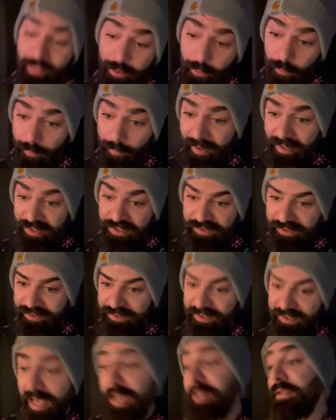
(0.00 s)
They were basically
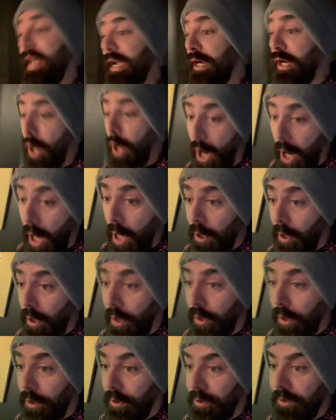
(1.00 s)
saying that
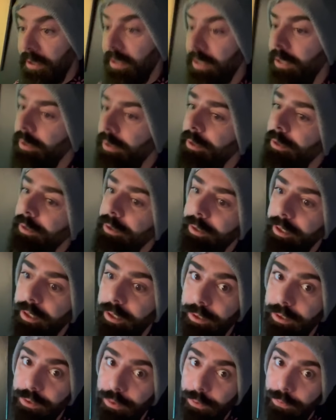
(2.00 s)
Karl
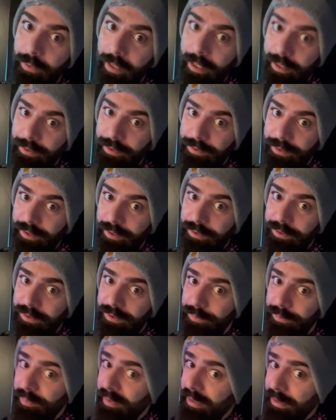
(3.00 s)
is a
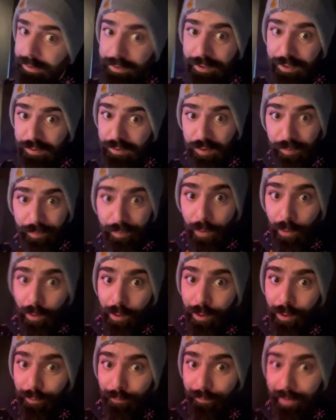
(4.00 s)
racist because he
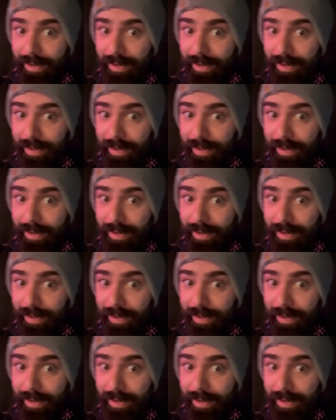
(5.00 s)
supported a